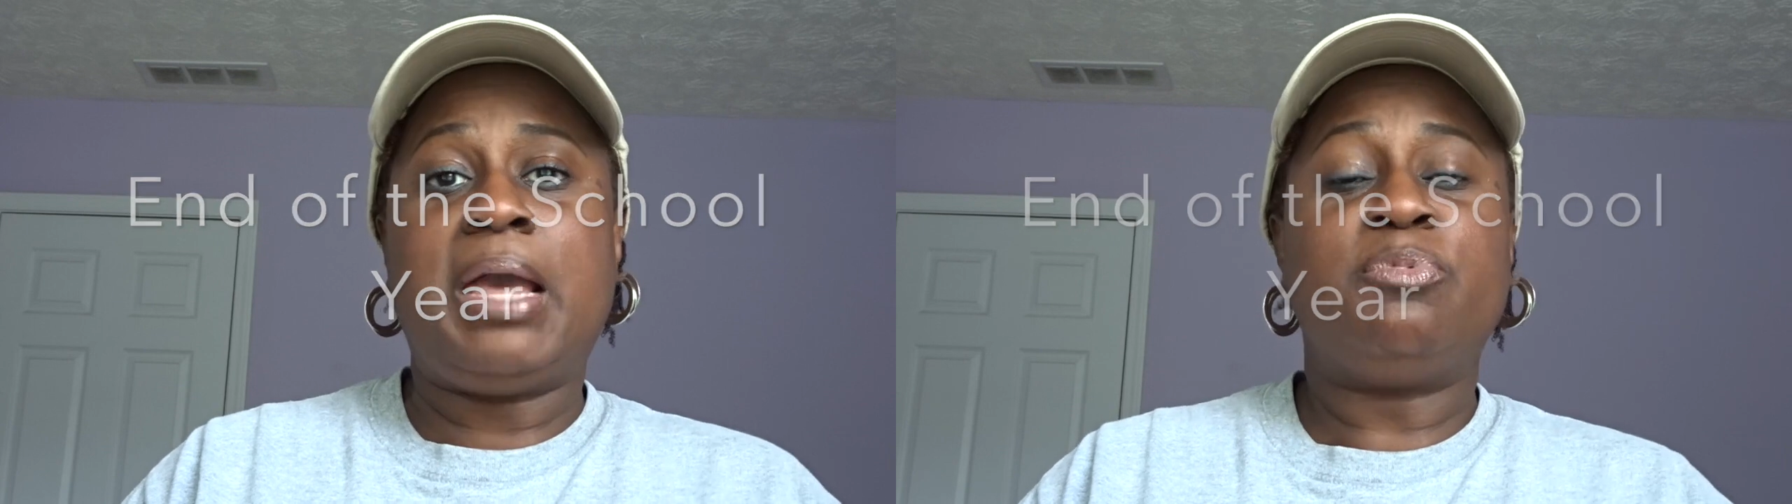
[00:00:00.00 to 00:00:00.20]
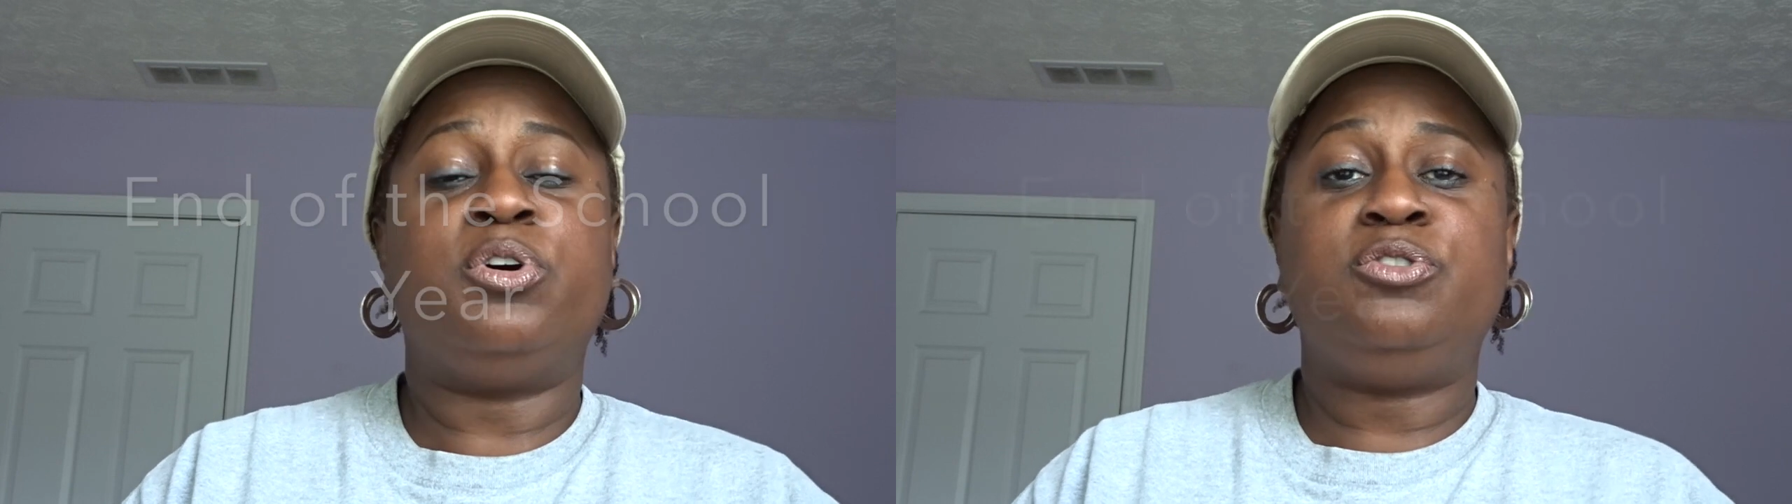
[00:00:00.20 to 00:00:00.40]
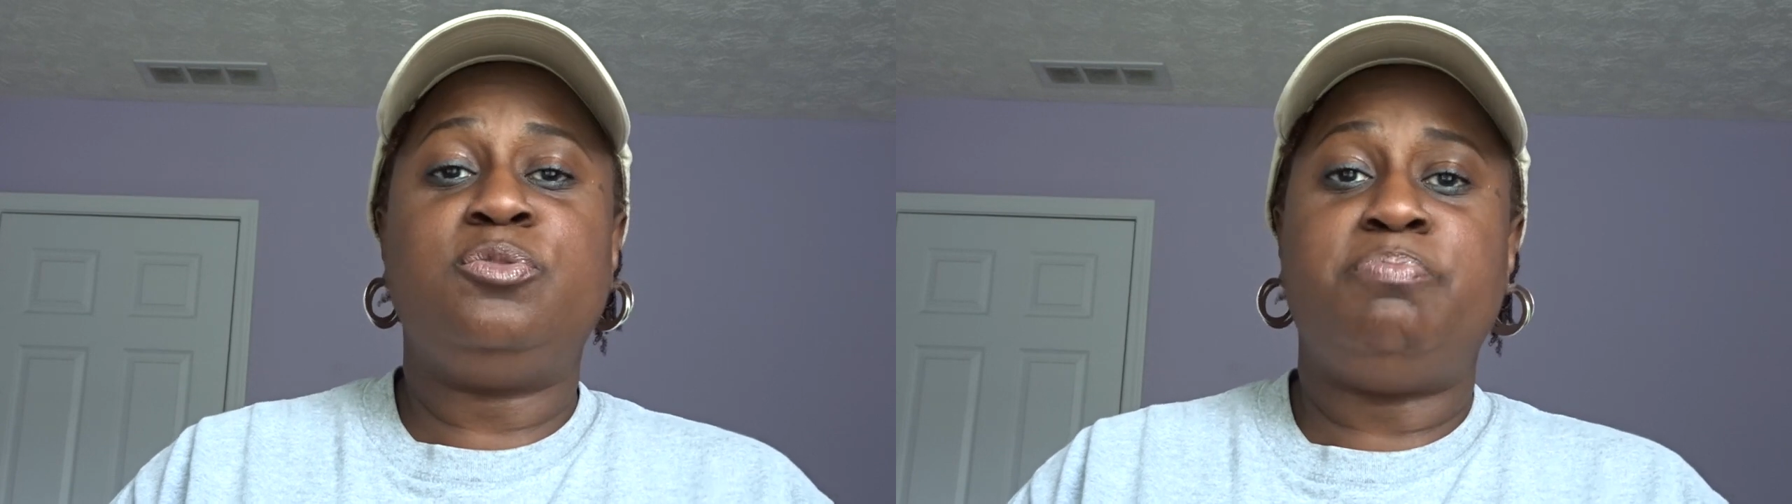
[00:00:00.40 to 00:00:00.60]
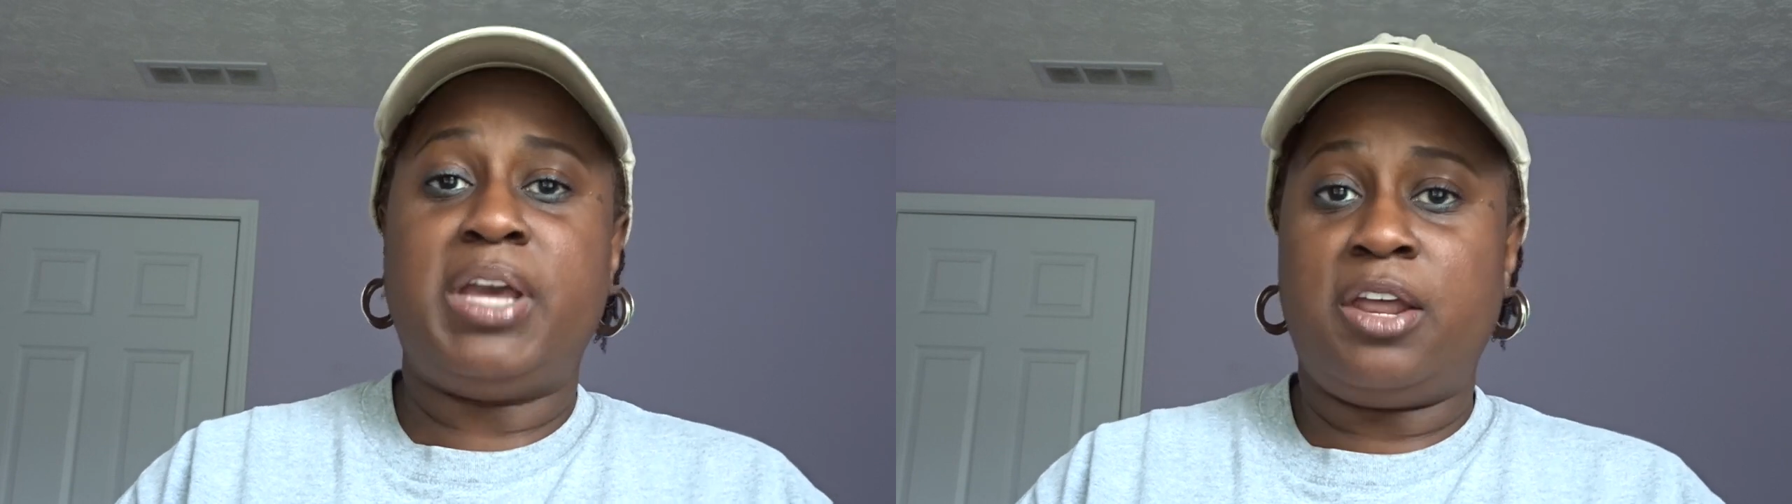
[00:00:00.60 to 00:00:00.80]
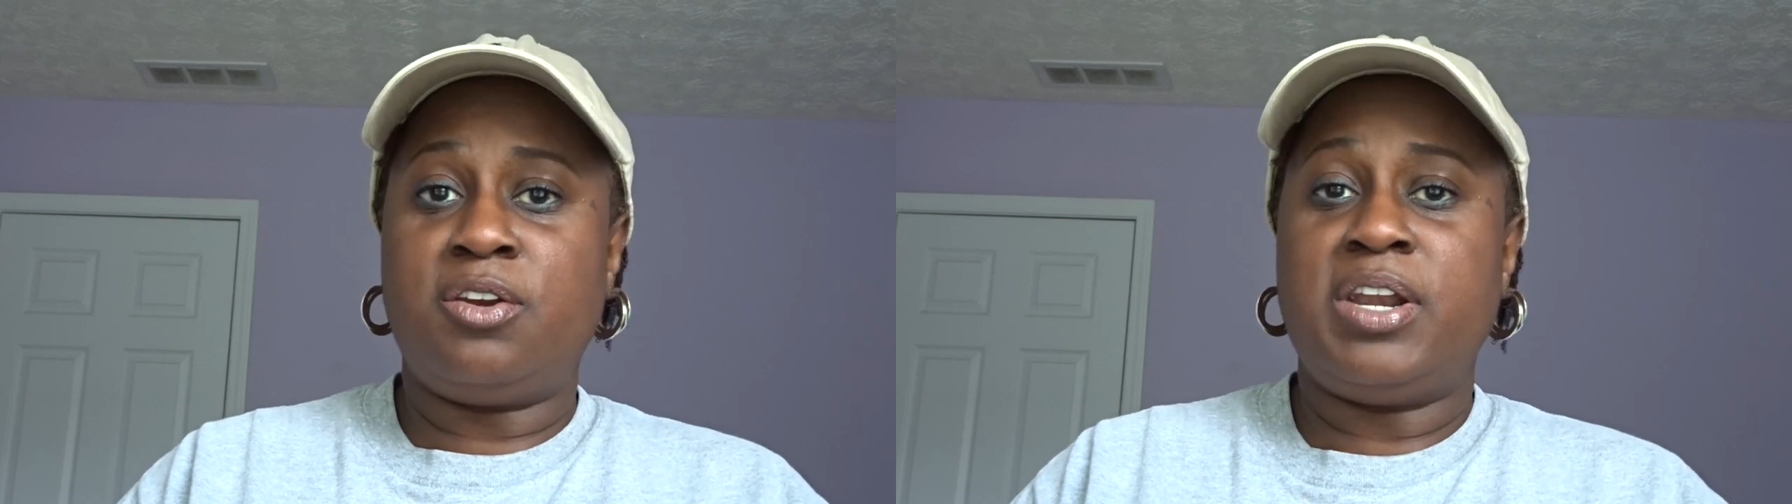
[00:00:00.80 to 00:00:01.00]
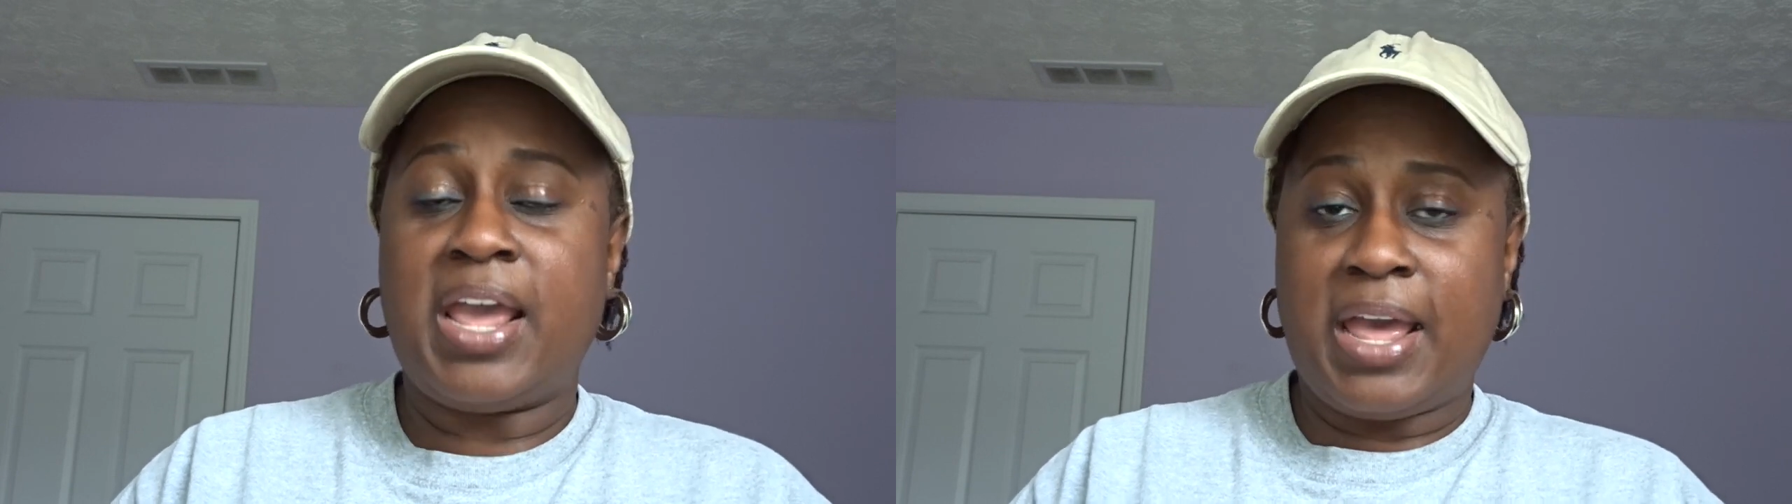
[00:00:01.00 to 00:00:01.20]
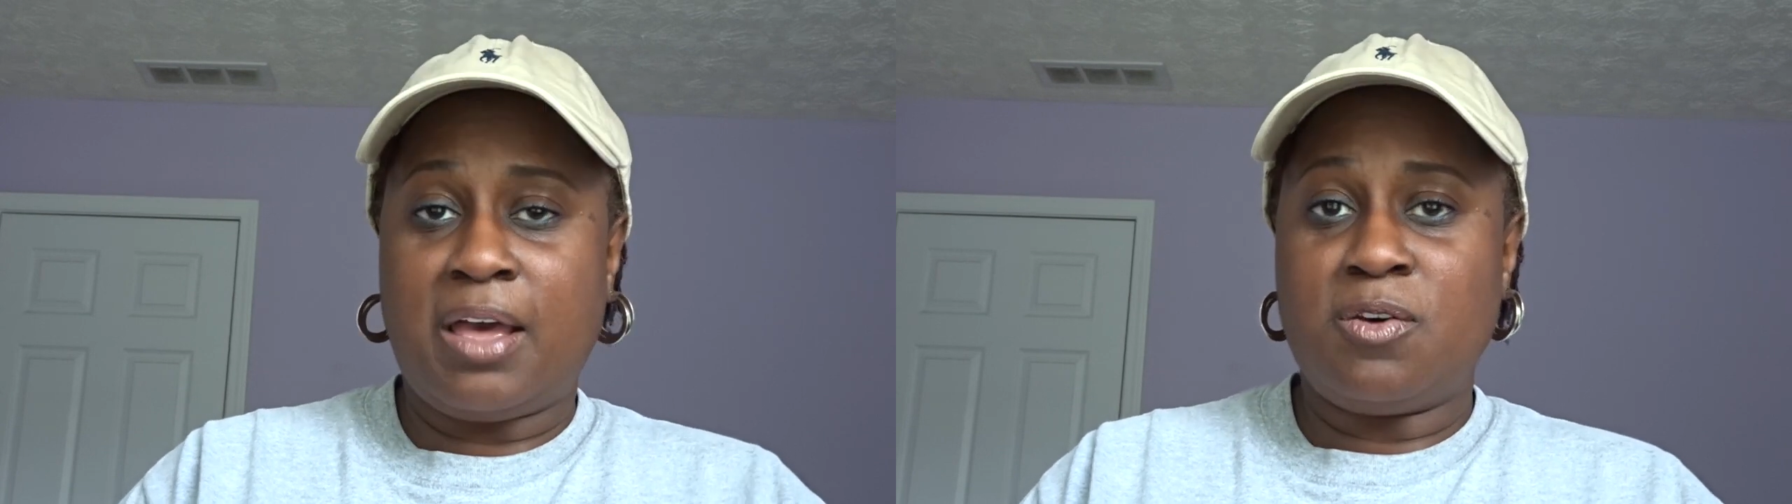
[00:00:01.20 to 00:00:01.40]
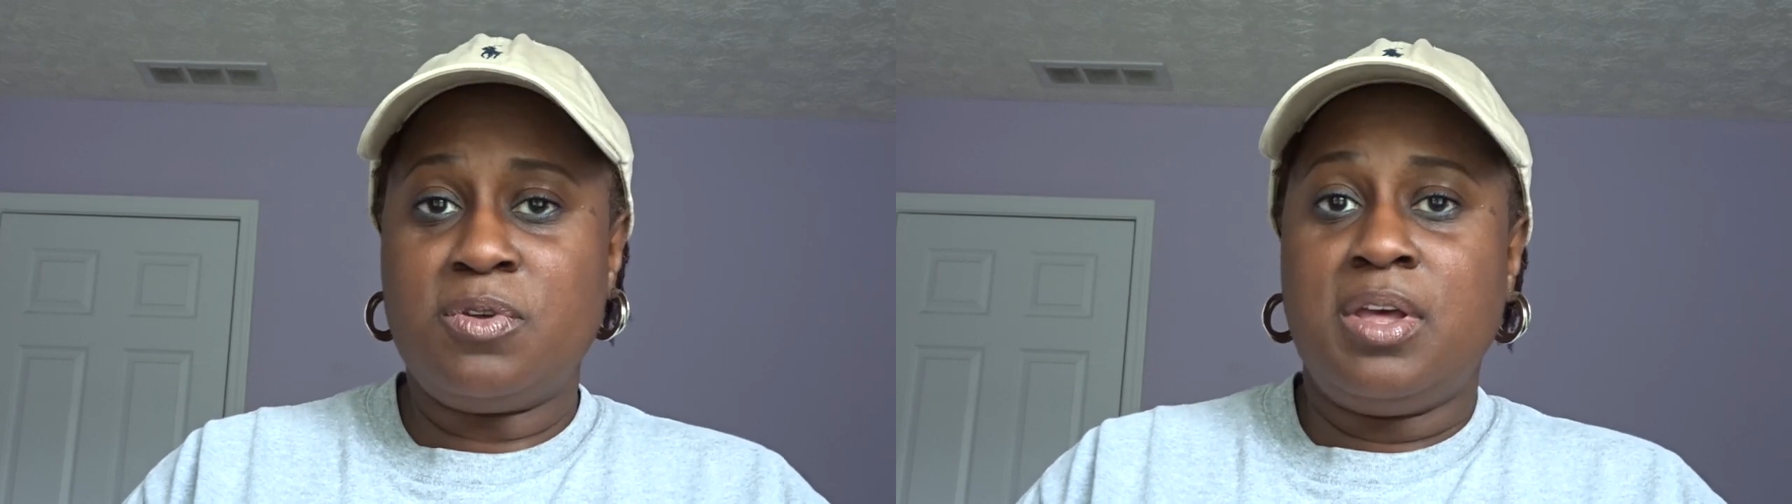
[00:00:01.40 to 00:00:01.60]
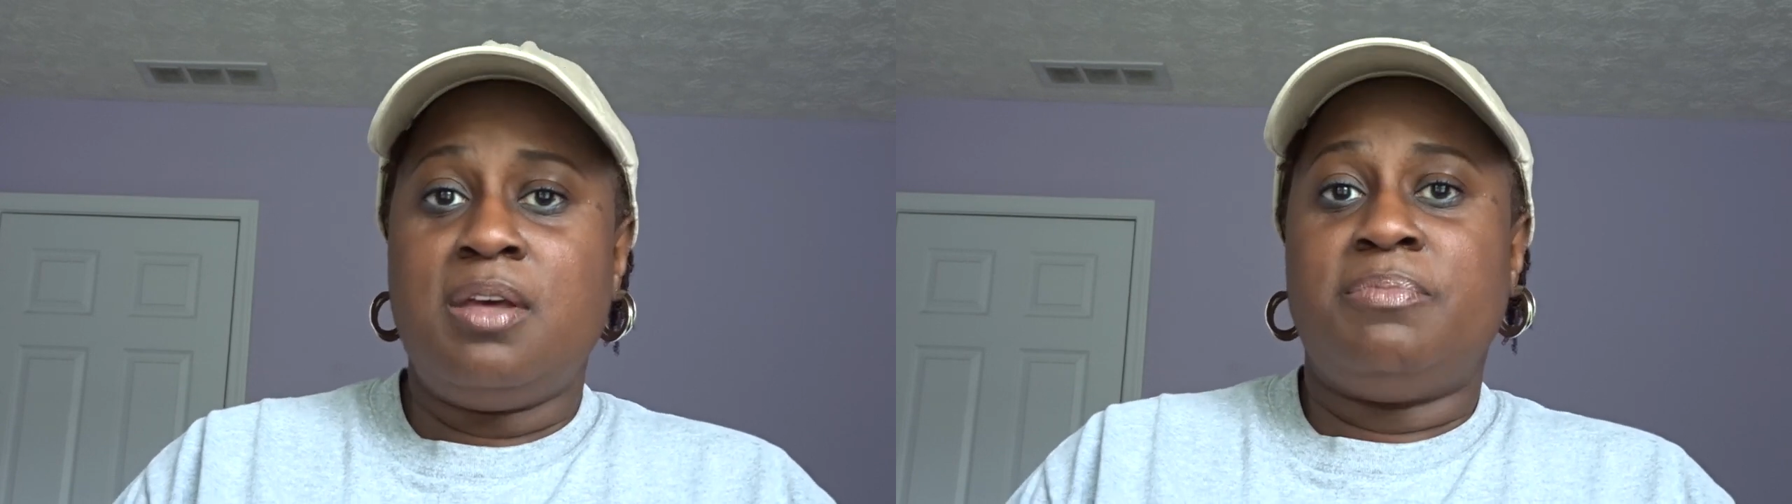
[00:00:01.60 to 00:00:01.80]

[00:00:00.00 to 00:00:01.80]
am going to do better now